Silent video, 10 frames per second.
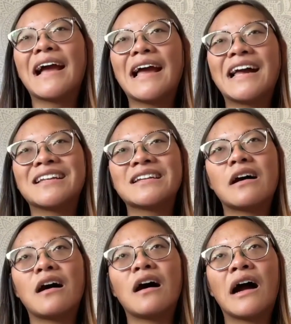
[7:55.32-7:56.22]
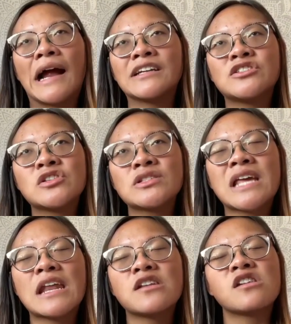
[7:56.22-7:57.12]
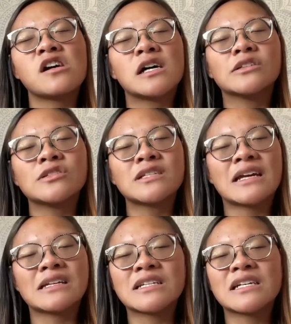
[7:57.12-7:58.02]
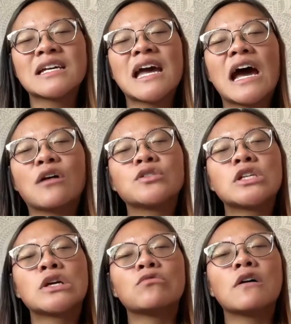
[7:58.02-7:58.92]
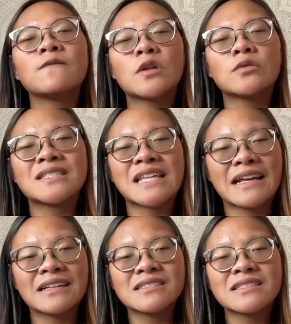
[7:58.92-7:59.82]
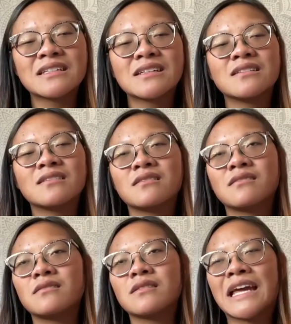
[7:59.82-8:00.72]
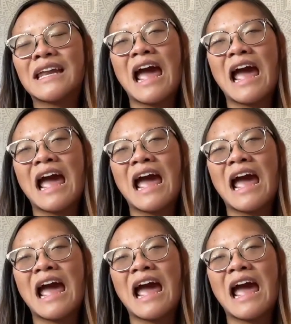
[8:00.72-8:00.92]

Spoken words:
And I just cannot understand how two of those things can